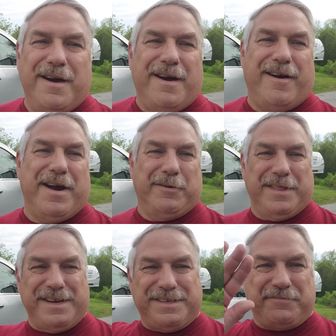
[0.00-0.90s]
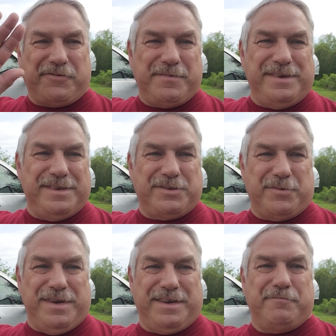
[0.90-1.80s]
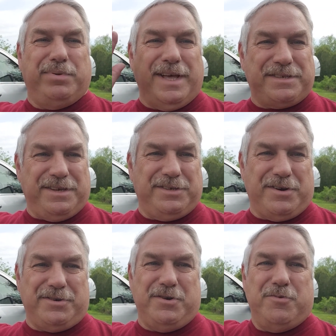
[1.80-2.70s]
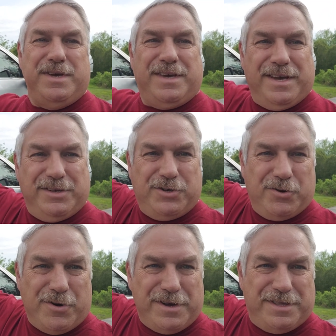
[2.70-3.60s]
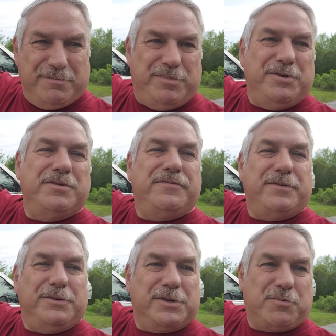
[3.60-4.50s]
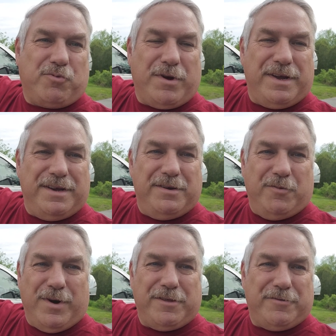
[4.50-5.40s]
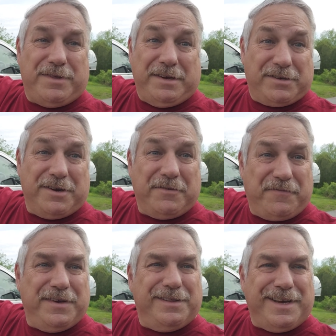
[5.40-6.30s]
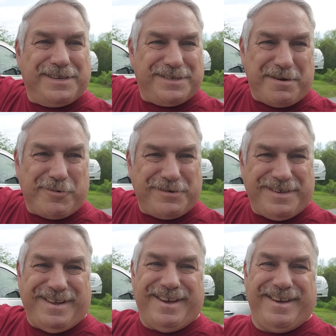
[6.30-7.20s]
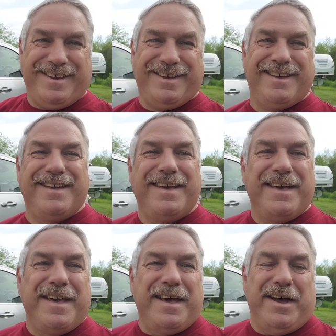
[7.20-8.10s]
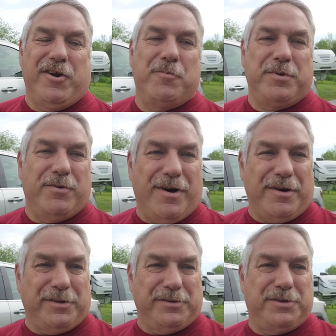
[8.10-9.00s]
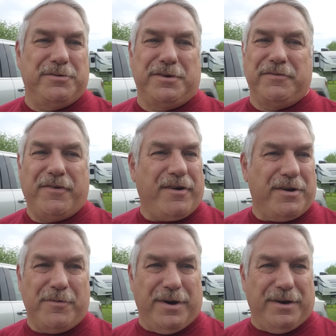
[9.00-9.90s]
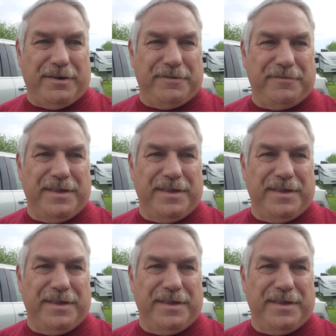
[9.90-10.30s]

All right, well, that's it for me this week. Blessings on your week. Enjoy the beautiful spring weather that's going to feel like summer today. I hope you all are doing very well.